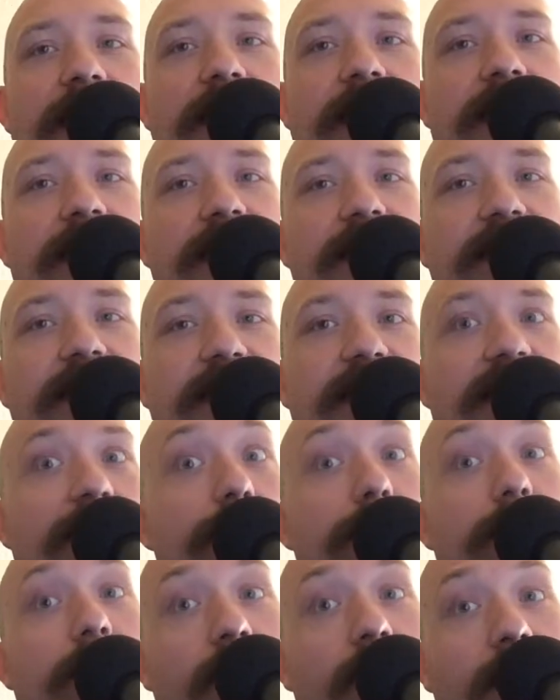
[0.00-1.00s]

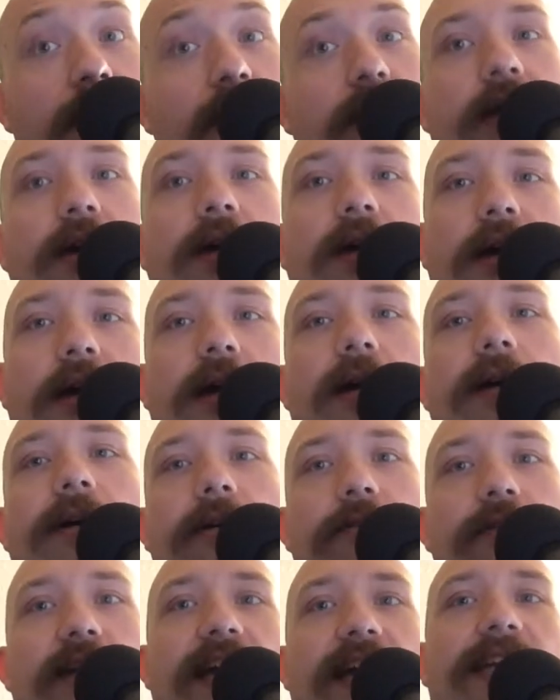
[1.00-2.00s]
symbol
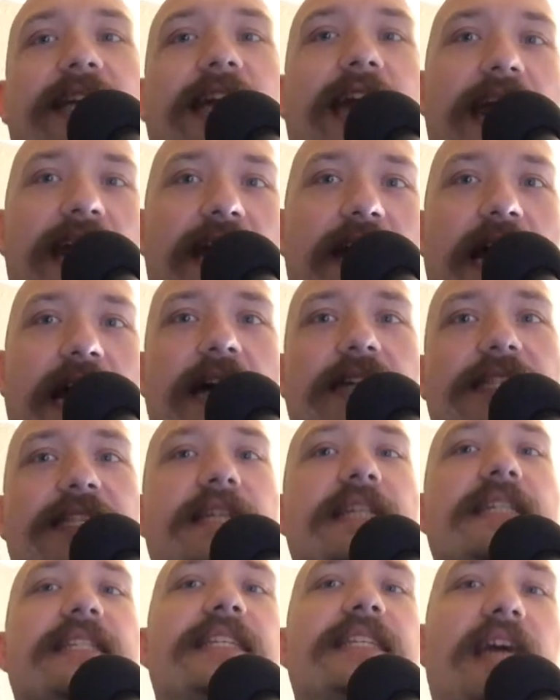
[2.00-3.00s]
of like chaos
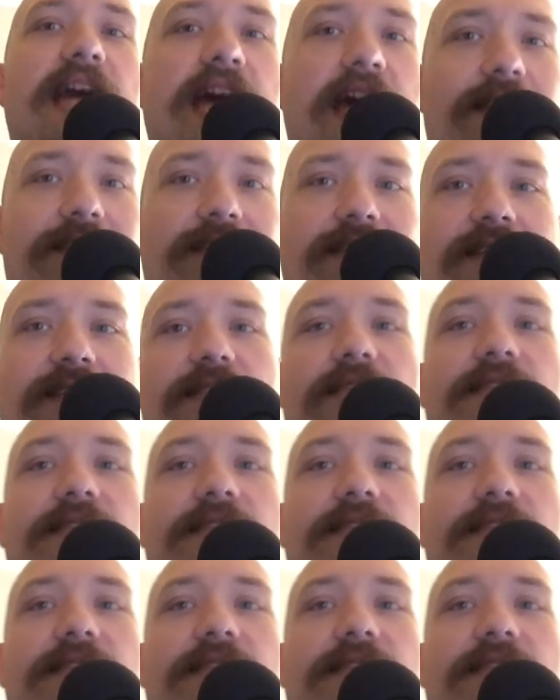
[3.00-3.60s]
and death and